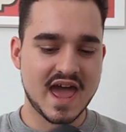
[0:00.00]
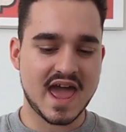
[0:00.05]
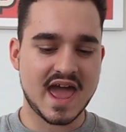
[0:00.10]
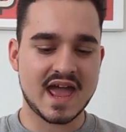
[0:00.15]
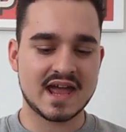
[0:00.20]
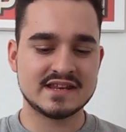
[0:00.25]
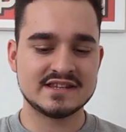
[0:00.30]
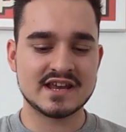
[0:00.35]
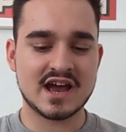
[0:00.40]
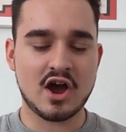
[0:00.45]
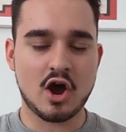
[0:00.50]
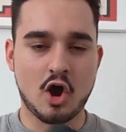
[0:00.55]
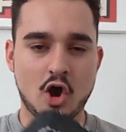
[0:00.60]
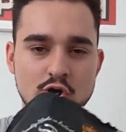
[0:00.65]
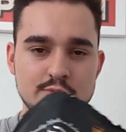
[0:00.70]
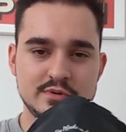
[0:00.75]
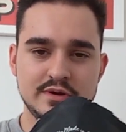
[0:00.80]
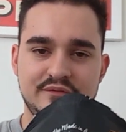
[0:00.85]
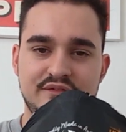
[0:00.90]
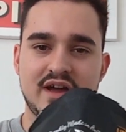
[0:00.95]
And I
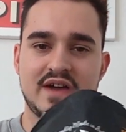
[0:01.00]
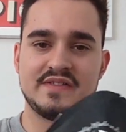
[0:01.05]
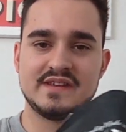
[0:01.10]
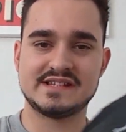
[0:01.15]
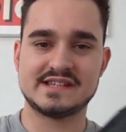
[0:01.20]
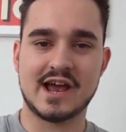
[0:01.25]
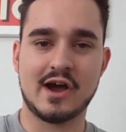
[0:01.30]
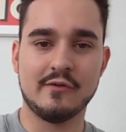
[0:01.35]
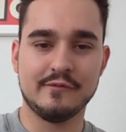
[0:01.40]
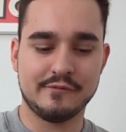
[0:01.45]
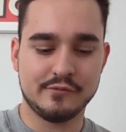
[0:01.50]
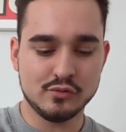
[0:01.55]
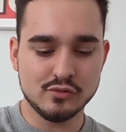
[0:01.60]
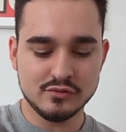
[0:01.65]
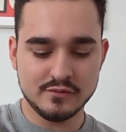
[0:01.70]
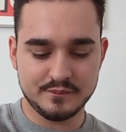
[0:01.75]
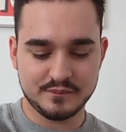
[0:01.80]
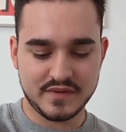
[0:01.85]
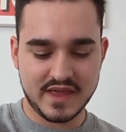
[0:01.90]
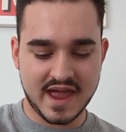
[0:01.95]
hope you found this helpful.
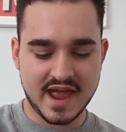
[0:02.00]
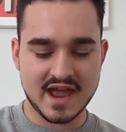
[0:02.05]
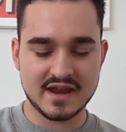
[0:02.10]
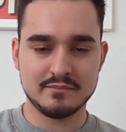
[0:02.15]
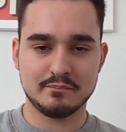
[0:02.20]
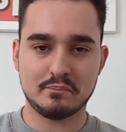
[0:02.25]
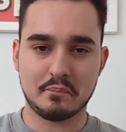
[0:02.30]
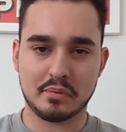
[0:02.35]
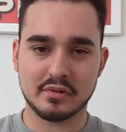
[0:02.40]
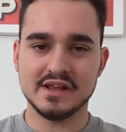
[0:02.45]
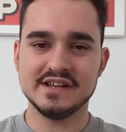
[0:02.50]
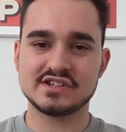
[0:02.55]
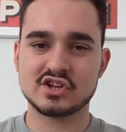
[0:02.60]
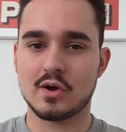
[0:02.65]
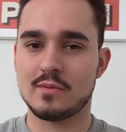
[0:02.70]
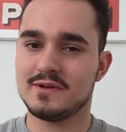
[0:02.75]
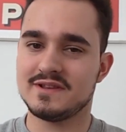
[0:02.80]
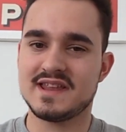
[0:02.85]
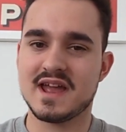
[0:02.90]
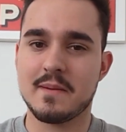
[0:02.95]
And please
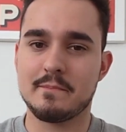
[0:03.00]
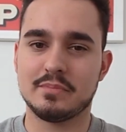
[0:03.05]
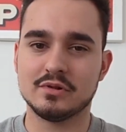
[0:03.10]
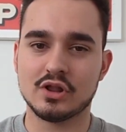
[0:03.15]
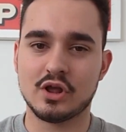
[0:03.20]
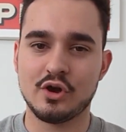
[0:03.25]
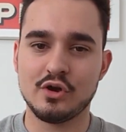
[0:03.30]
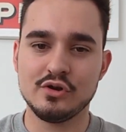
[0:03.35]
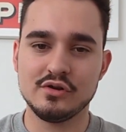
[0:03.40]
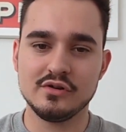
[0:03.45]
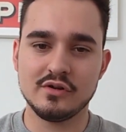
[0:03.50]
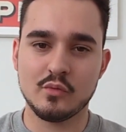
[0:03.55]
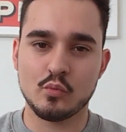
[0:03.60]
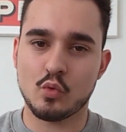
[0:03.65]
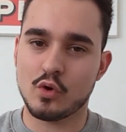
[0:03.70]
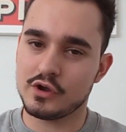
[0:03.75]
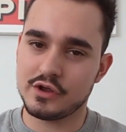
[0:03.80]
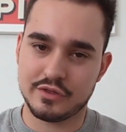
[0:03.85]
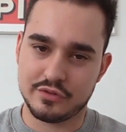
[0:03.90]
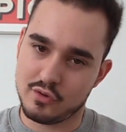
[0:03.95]
comment down below
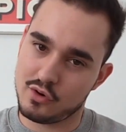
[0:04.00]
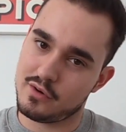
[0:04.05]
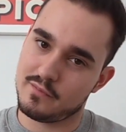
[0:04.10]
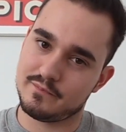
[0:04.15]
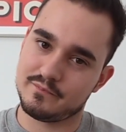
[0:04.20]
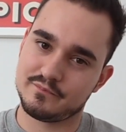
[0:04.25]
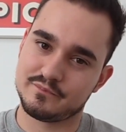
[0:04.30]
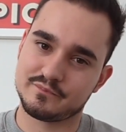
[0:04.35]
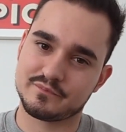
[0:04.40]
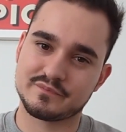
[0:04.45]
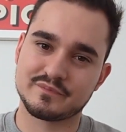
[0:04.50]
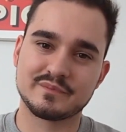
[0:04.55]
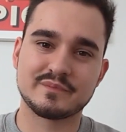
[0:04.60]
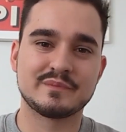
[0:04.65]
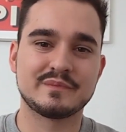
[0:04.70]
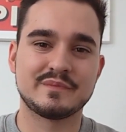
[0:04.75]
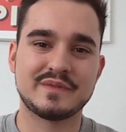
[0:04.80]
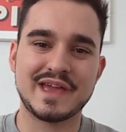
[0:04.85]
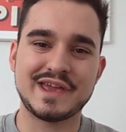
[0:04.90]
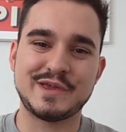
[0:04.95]
what you thought.
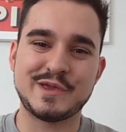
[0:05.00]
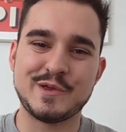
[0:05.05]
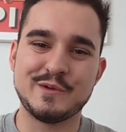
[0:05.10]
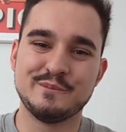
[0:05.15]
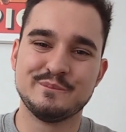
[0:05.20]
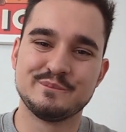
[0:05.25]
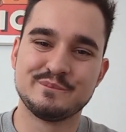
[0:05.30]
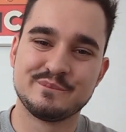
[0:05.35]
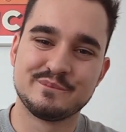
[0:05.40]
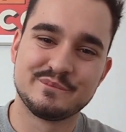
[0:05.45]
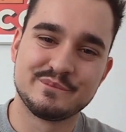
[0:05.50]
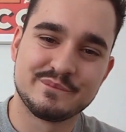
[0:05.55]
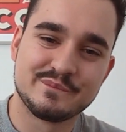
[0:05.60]
Thank you.